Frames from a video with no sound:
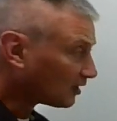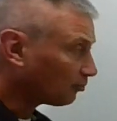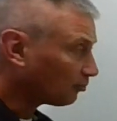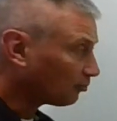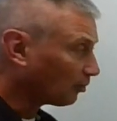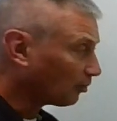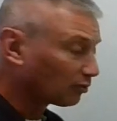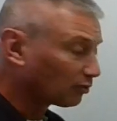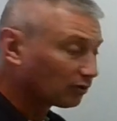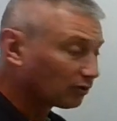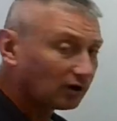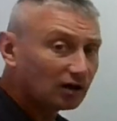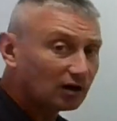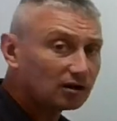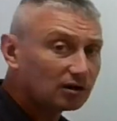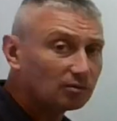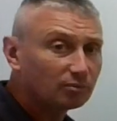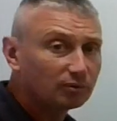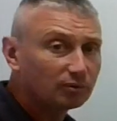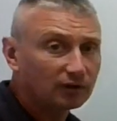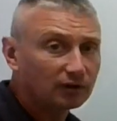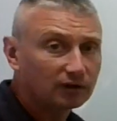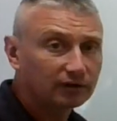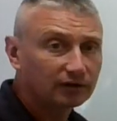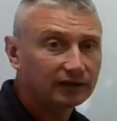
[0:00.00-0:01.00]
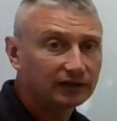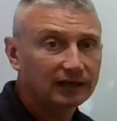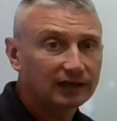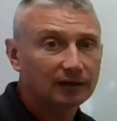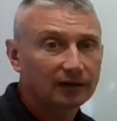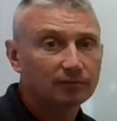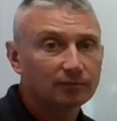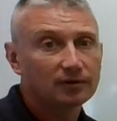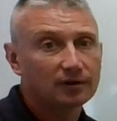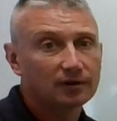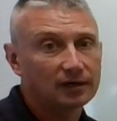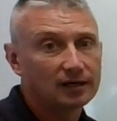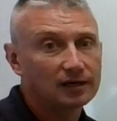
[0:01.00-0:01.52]
but we're not completely done
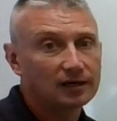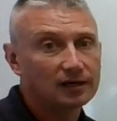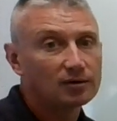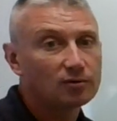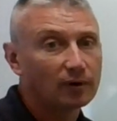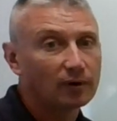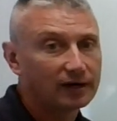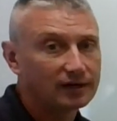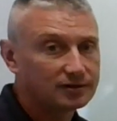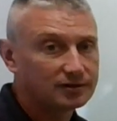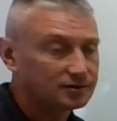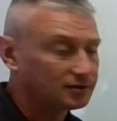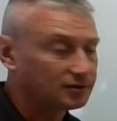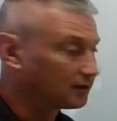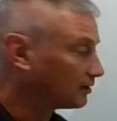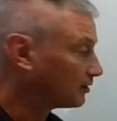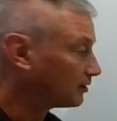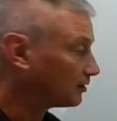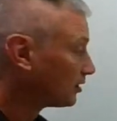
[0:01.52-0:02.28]
with the equation.